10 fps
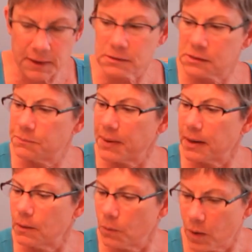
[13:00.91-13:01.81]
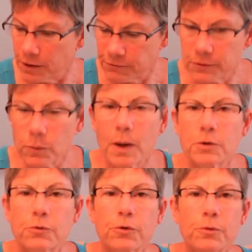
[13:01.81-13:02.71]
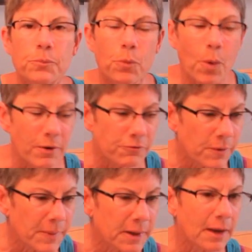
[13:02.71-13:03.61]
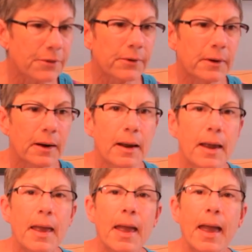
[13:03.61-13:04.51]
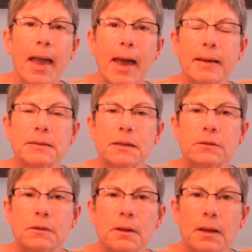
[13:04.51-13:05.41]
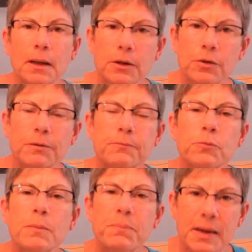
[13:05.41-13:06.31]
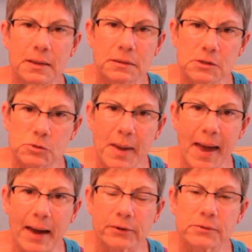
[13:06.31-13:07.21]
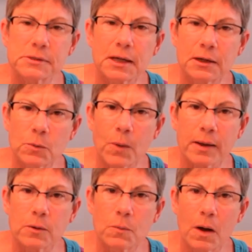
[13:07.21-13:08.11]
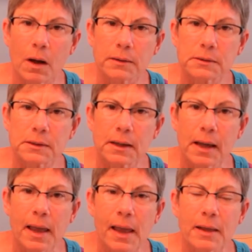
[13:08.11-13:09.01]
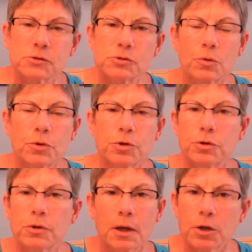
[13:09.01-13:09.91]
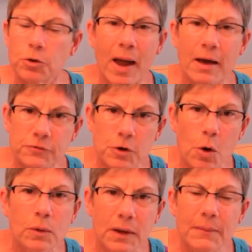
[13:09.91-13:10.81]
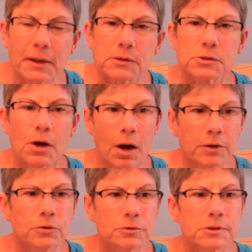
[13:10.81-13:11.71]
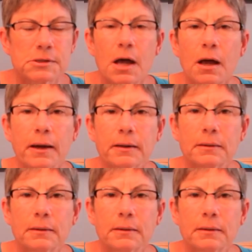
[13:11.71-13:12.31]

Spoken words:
then spin one from one group, one from another, and you can repeat these patterns any way you want. So you have no limits on your design